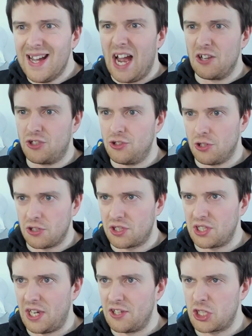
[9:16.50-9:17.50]
adjust
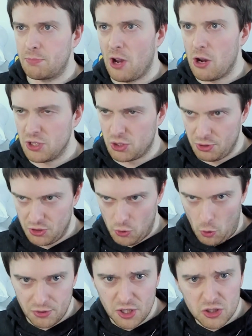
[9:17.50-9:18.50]
and experiment with your
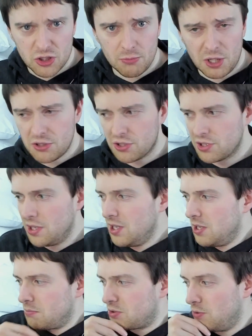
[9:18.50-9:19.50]
own instruments.
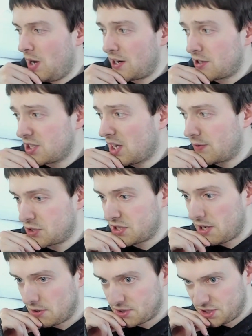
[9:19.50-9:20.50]
So I gotta give a
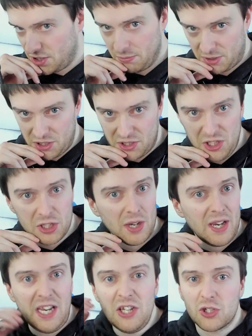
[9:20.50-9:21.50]
shout out to him because he's
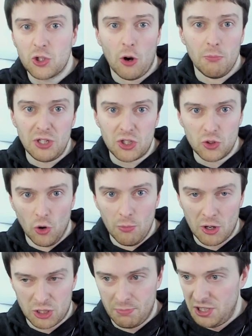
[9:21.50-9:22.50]
he's taught me so
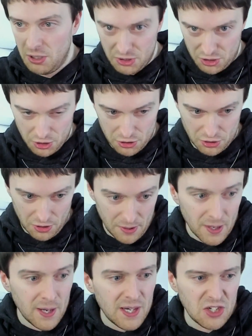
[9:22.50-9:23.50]
much being a musician.
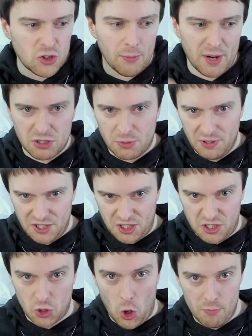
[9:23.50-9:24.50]
He taught me how to play the
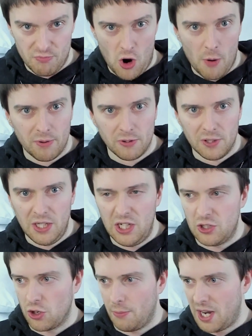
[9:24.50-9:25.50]
guitar properly, he
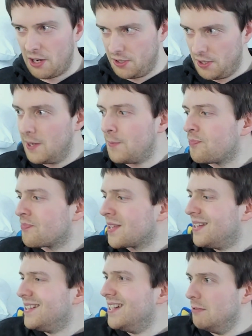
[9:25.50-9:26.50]
taught me how to
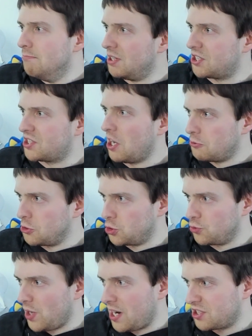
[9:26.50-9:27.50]
mix down the
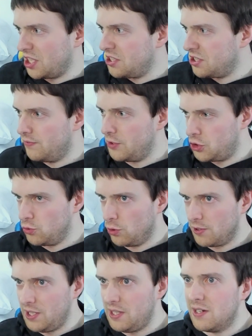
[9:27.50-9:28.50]
tracks
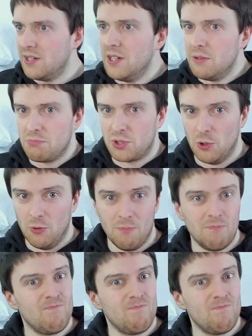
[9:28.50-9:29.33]
individually. So